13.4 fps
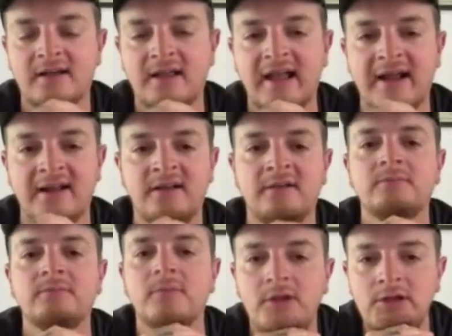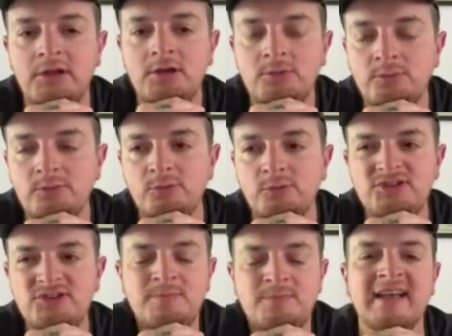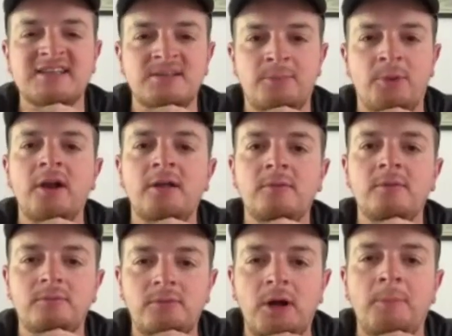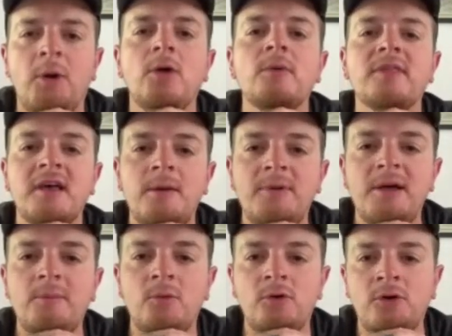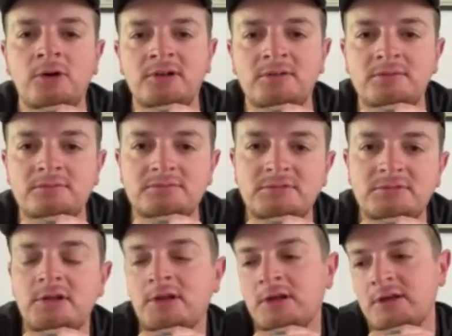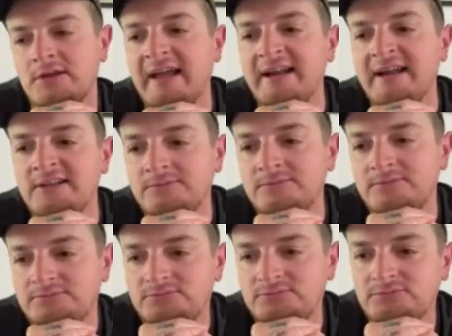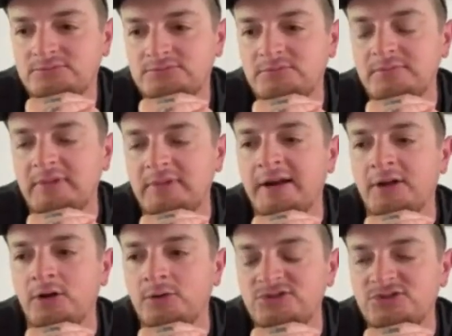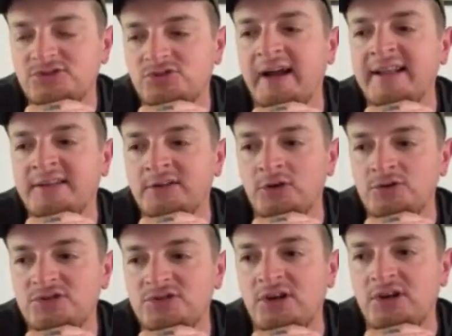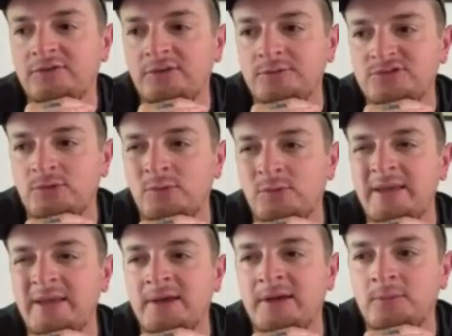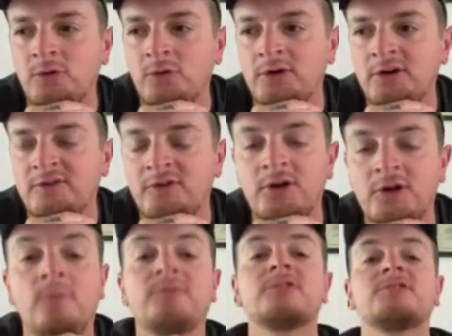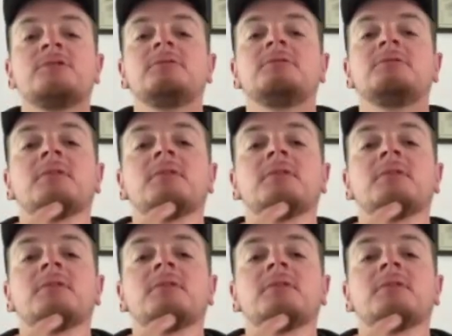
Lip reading: Kind of, we just messed about with it a bit more, and kind of, I don't know, just tried to do stuff that was a wee bit more out of our comfort zone.